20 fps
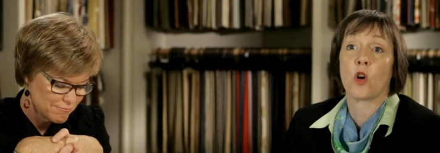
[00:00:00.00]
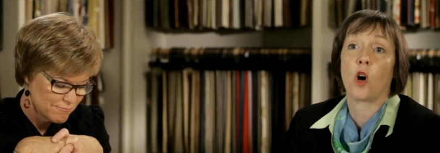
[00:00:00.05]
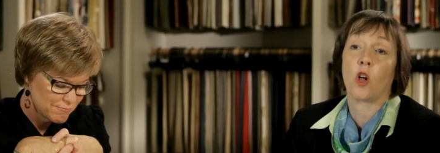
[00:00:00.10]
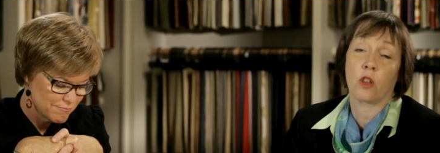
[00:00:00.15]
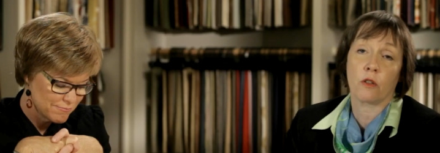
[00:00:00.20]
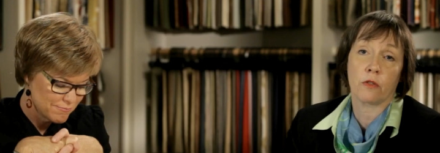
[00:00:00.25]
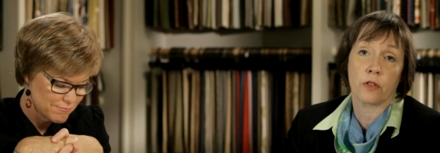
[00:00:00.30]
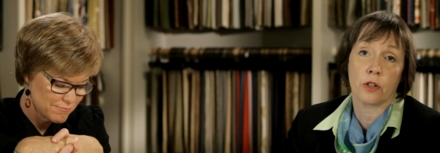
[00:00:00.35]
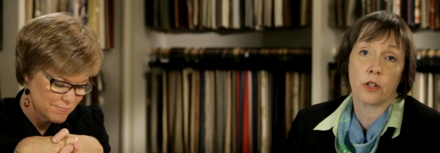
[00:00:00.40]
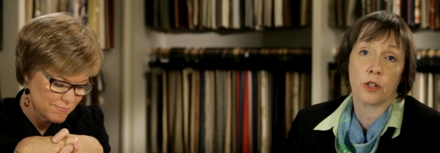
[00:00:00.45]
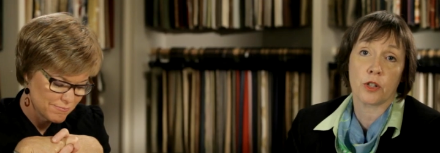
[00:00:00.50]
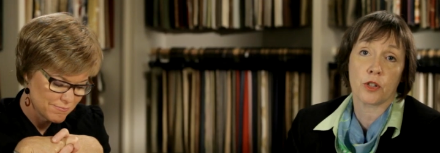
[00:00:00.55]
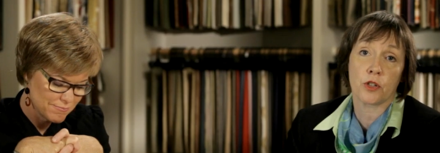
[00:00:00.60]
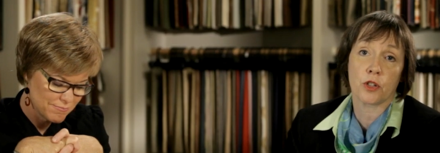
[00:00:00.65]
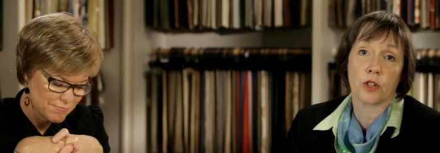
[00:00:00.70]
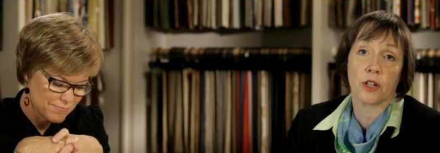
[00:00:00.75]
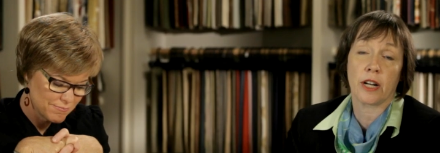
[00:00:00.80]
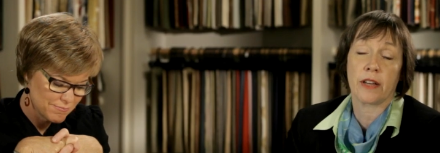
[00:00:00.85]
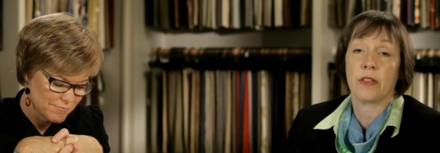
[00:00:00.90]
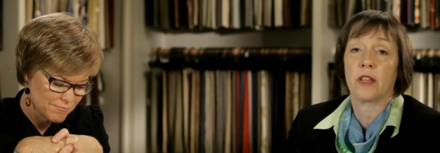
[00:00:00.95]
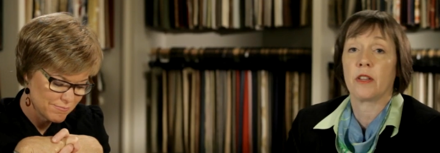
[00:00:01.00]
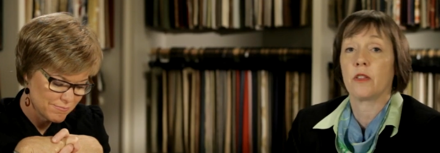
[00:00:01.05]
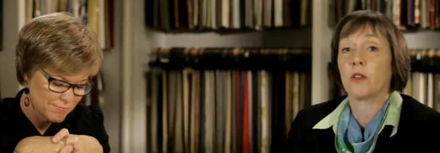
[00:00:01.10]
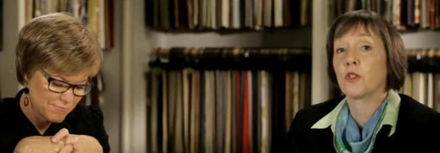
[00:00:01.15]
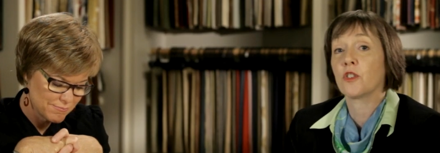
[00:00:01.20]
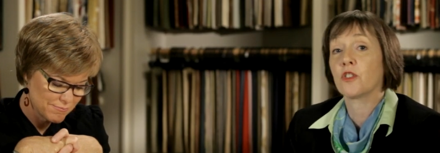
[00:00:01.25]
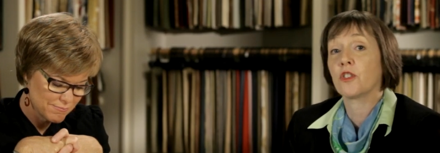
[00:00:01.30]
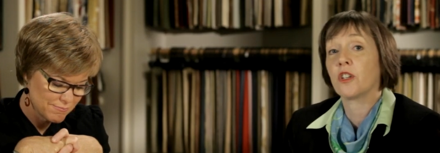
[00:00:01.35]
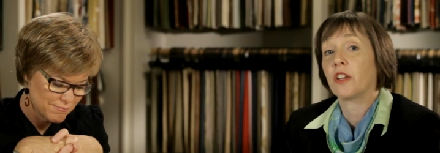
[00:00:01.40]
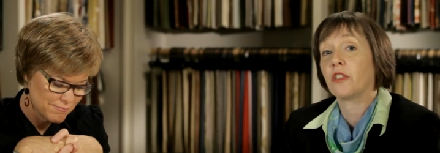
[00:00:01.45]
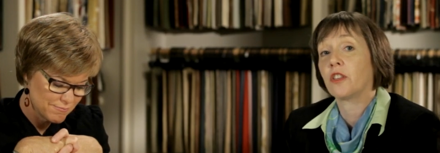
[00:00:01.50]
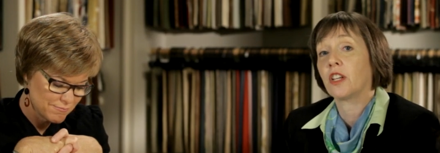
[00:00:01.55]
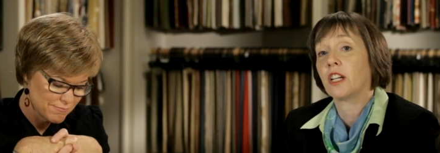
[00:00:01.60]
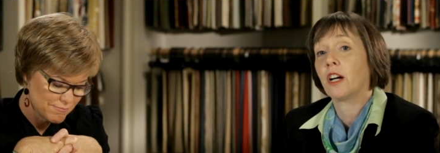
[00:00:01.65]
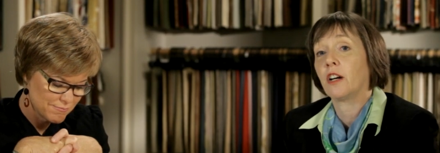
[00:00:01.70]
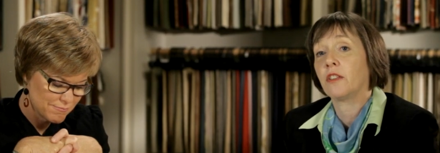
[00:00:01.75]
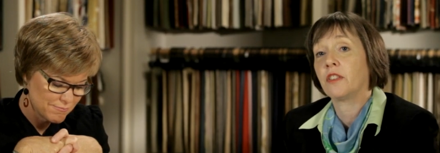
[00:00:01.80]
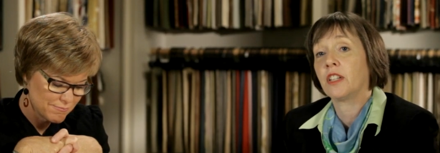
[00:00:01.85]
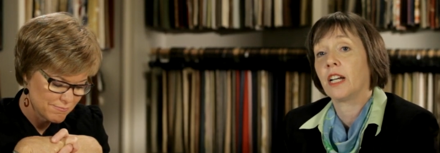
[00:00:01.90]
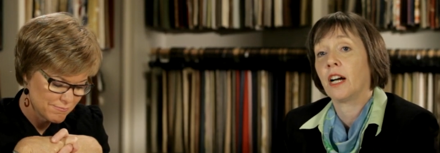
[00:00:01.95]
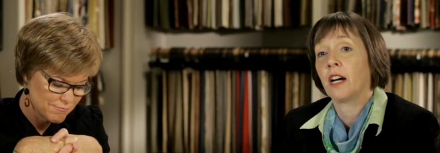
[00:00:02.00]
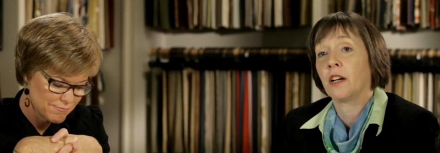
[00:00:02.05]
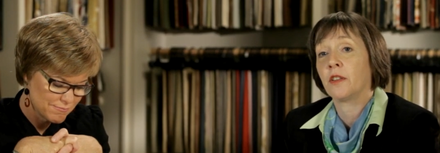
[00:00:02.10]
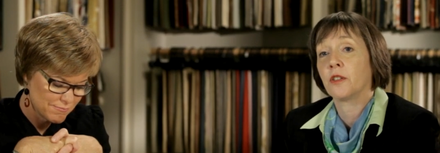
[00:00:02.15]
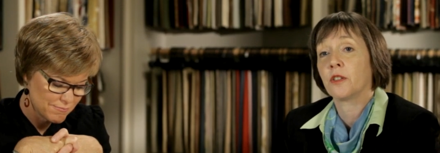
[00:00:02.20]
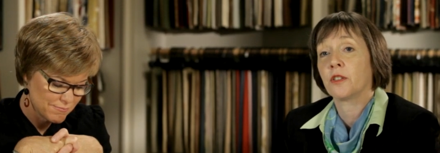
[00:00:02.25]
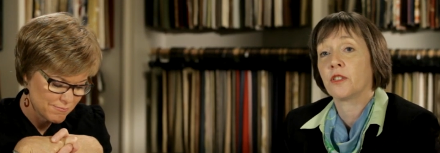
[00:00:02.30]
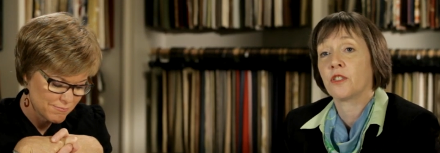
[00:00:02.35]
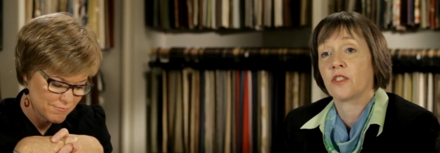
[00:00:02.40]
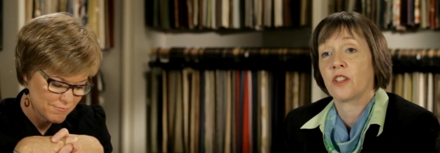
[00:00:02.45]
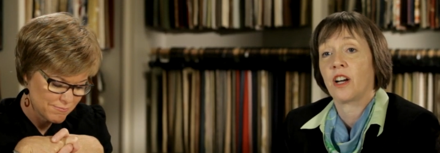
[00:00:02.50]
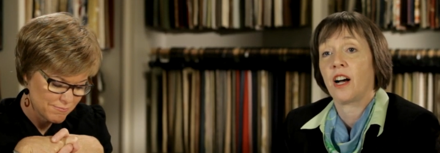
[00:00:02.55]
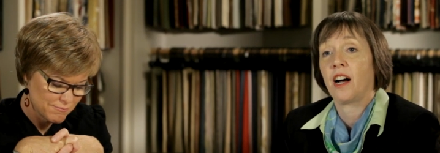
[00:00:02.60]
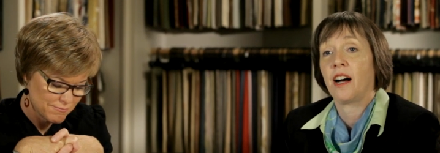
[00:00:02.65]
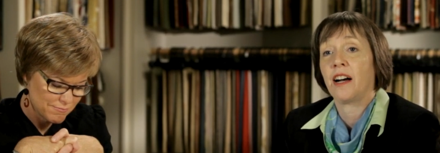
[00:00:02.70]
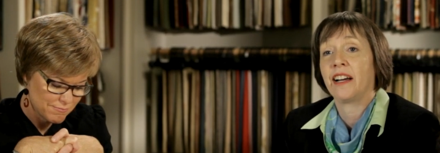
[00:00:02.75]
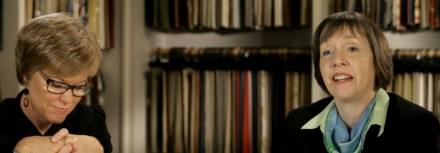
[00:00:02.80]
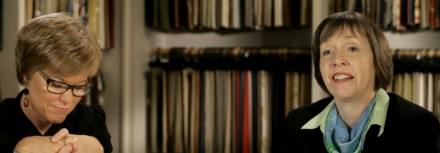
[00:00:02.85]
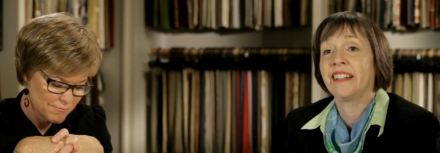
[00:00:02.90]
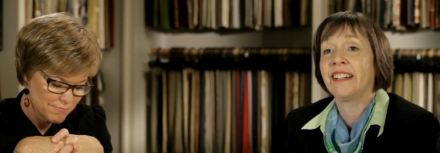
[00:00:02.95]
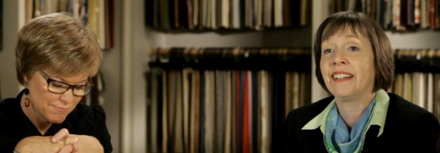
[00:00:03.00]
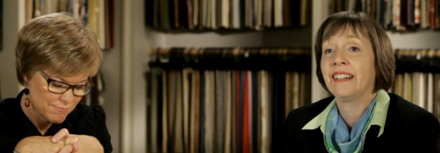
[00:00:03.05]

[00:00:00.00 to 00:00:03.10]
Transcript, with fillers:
Speaker 1: all the furniture, and then there's nothing on the other side.